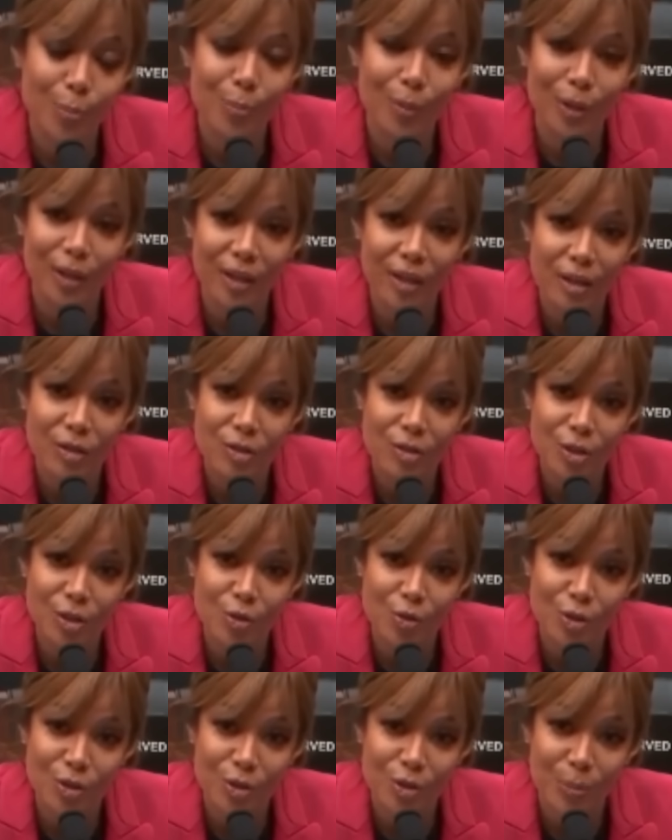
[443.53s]
her new book, her
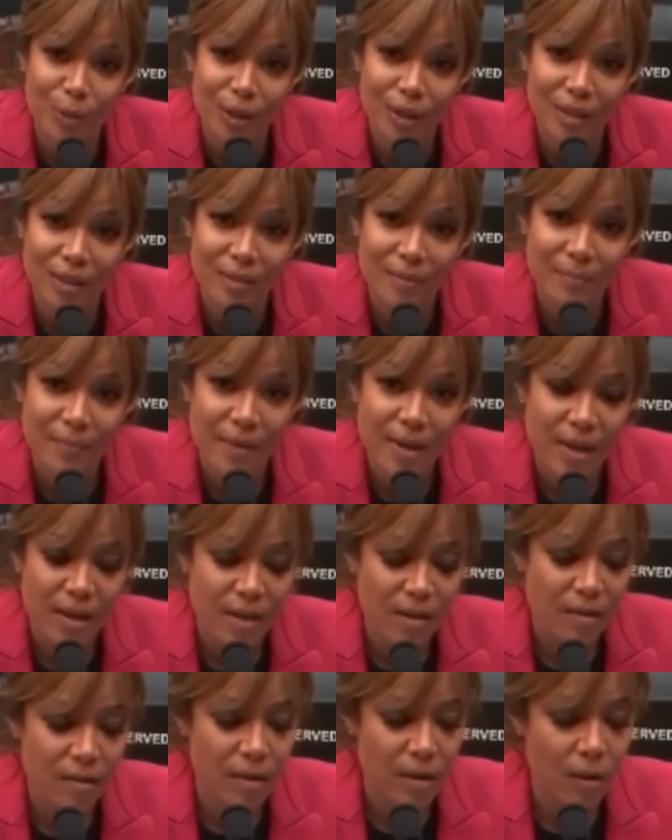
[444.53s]
children's book.
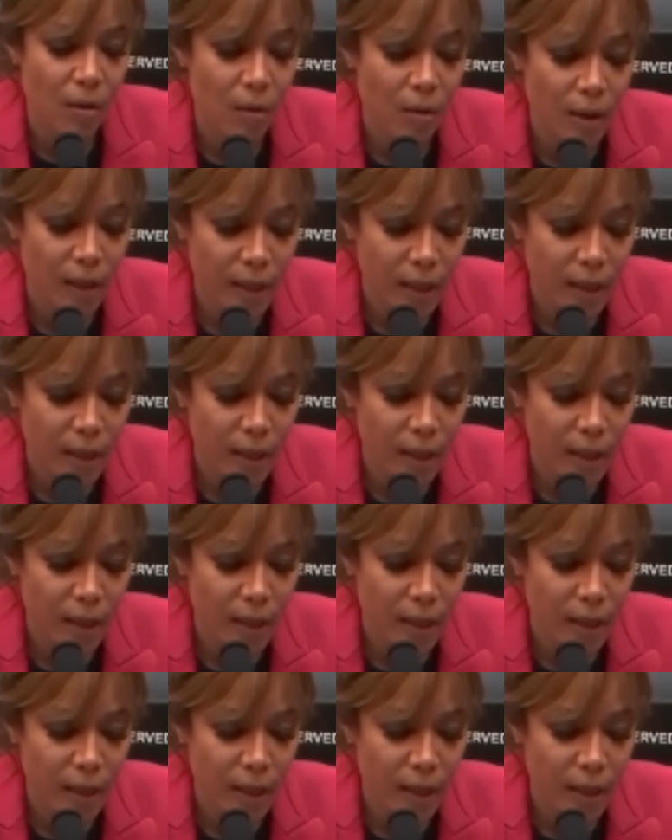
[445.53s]
The